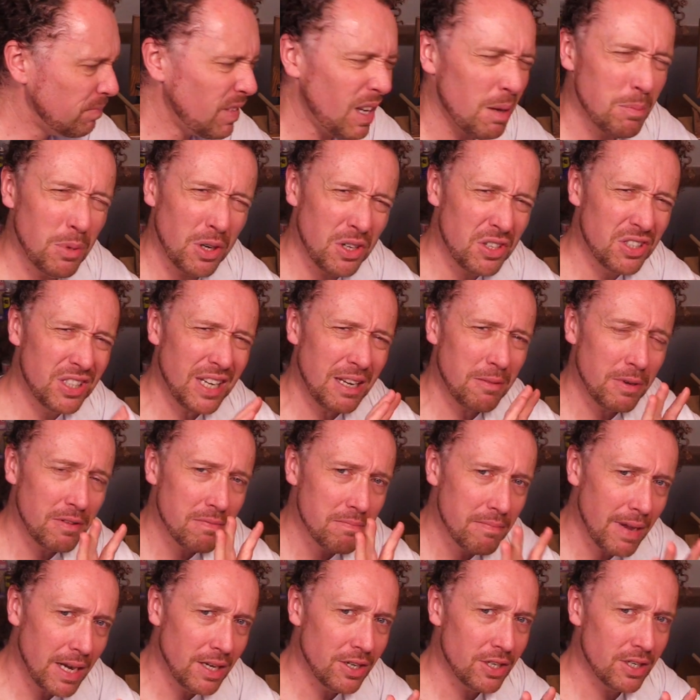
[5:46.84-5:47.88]
But I say we've
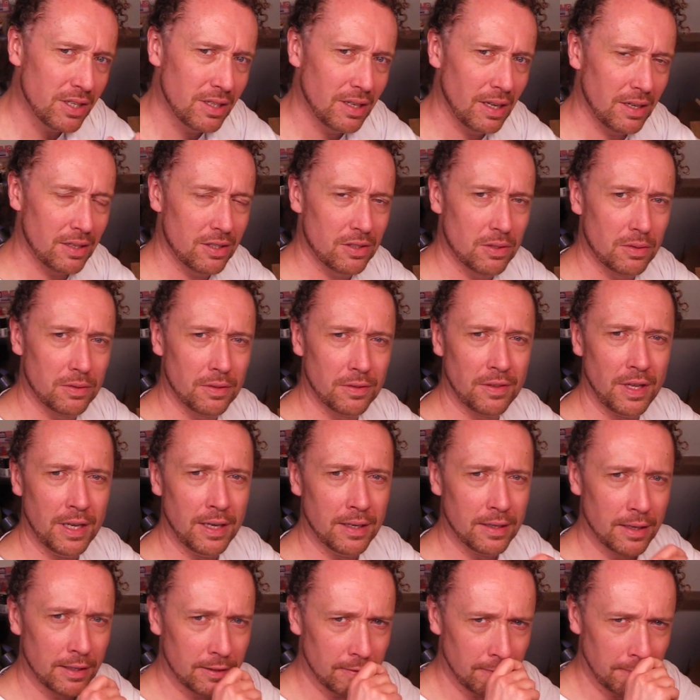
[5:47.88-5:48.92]
mentioned that sort of thing
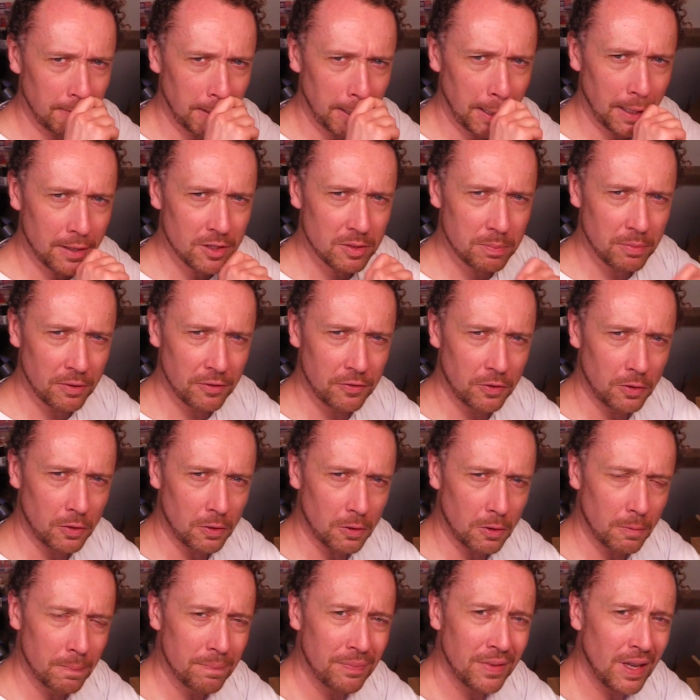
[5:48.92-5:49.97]
in other videos
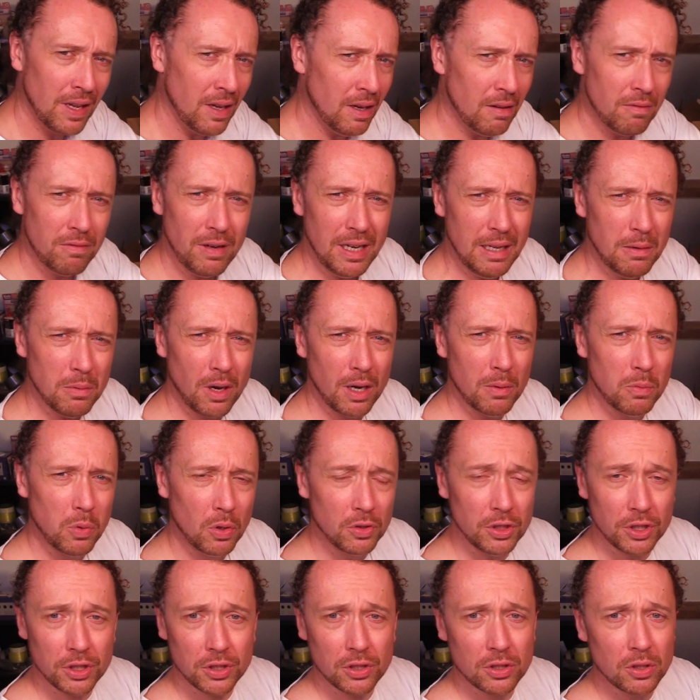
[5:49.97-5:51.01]
before. Really what I
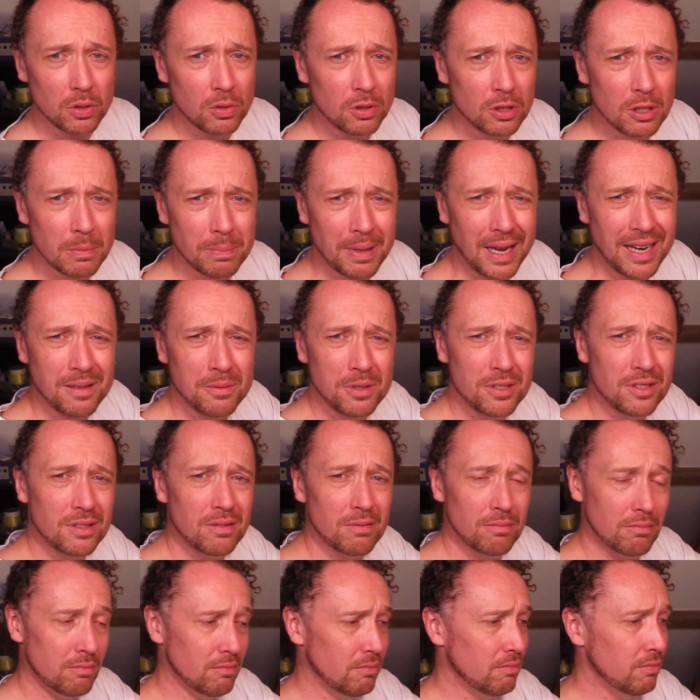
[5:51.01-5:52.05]
wanted to talk about was
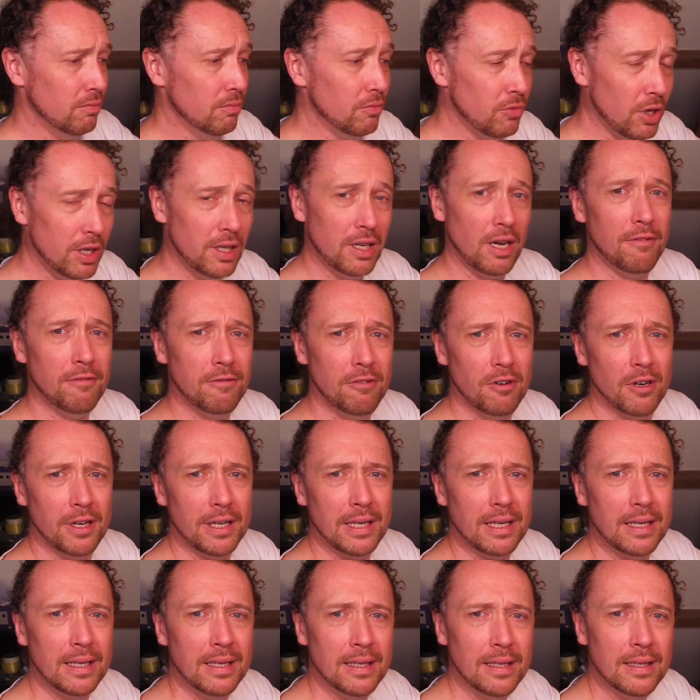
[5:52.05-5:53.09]

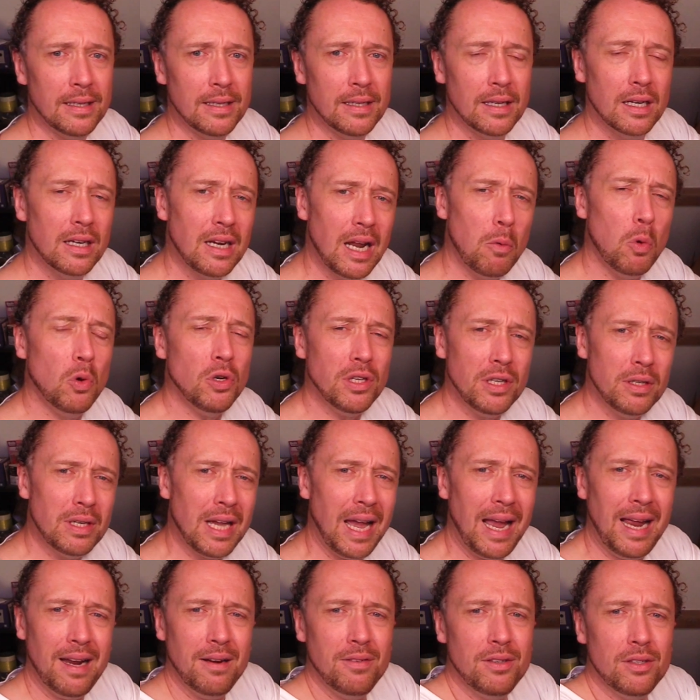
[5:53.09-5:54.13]
recovery and
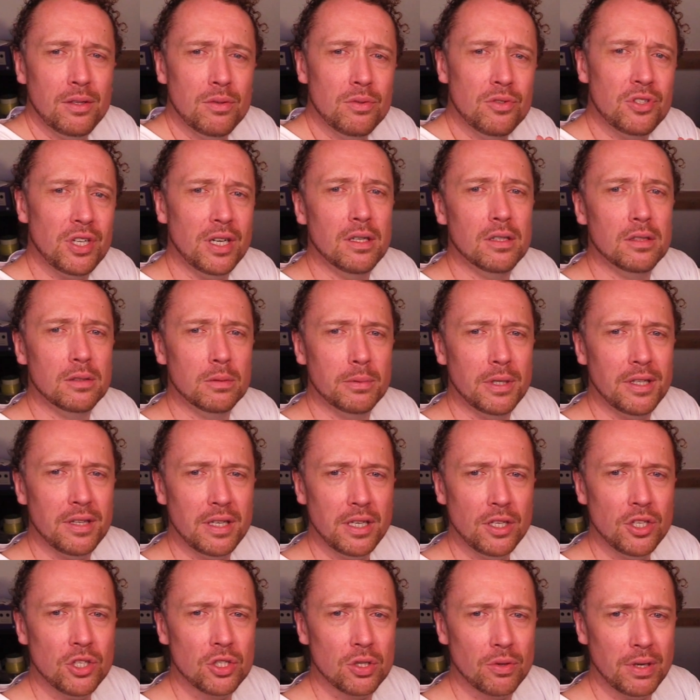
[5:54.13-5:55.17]
how you deal with
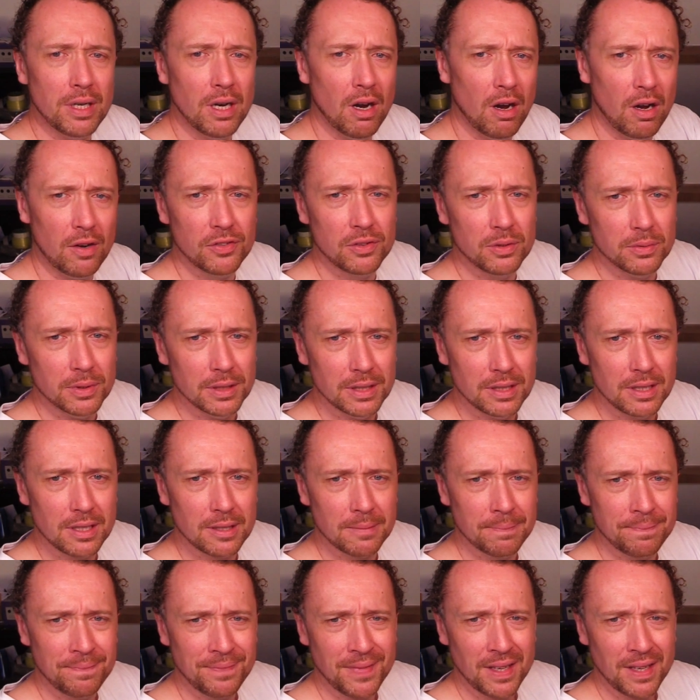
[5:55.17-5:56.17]
injury afterwards.